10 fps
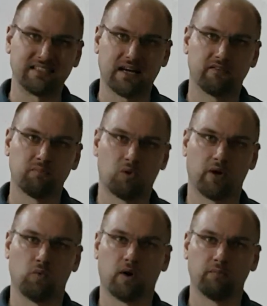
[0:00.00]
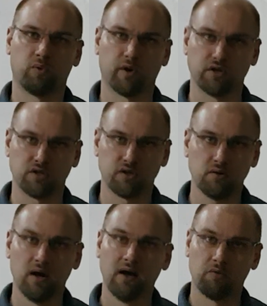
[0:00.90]

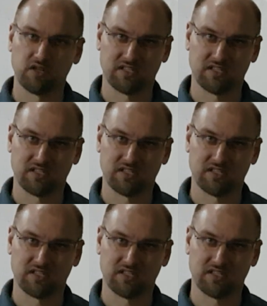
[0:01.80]
7.1.2,